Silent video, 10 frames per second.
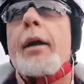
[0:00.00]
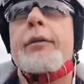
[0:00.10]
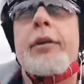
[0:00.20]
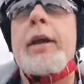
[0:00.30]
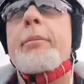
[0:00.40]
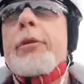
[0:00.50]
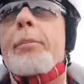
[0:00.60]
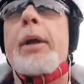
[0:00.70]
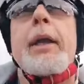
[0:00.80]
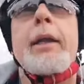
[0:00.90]
seem to
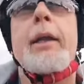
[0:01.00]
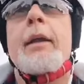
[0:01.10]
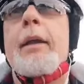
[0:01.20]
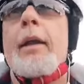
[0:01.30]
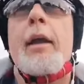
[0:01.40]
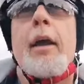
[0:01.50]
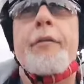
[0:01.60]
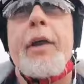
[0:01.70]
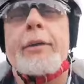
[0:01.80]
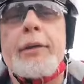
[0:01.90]
be a
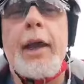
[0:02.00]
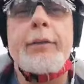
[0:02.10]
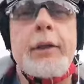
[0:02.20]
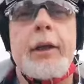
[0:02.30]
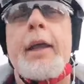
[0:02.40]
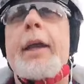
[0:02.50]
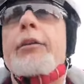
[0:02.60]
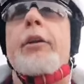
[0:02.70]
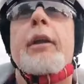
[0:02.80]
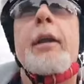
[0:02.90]
fantastic
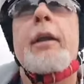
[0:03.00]
connection,